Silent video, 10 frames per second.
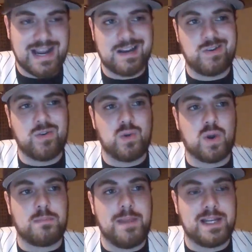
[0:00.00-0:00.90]
I got a New
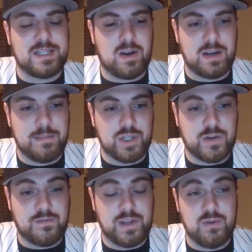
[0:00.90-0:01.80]
York Mets starting
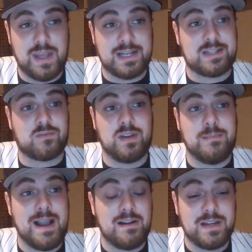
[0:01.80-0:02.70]
pitcher for you that has
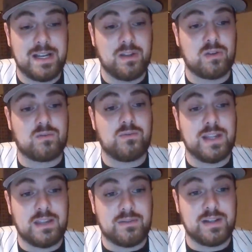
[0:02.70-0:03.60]
rebounded and looked
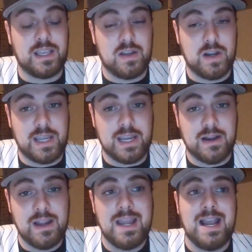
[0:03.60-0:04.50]
really, really good
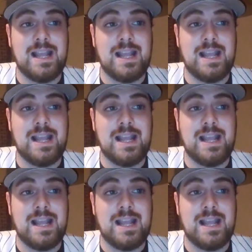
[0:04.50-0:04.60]
here.